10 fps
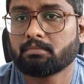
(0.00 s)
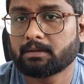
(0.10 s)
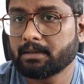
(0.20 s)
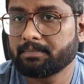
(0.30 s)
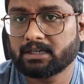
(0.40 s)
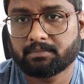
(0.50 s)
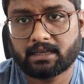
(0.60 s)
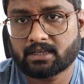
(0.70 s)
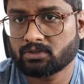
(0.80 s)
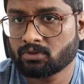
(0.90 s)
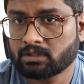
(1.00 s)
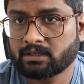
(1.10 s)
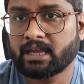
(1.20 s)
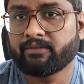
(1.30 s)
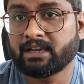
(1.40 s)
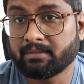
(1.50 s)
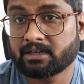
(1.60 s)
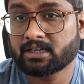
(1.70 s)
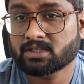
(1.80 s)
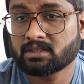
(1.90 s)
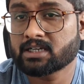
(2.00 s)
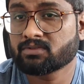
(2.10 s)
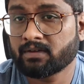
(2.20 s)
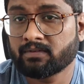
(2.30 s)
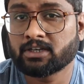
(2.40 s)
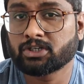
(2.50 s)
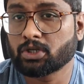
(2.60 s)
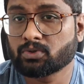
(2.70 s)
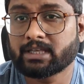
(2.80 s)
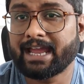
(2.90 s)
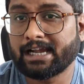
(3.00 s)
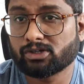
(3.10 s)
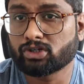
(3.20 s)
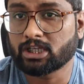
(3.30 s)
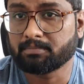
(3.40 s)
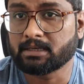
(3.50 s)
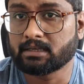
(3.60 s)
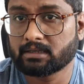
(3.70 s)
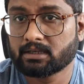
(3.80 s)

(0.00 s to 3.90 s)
But P P T P, as you know, they have a limitation. That's why we introduced the L two T P.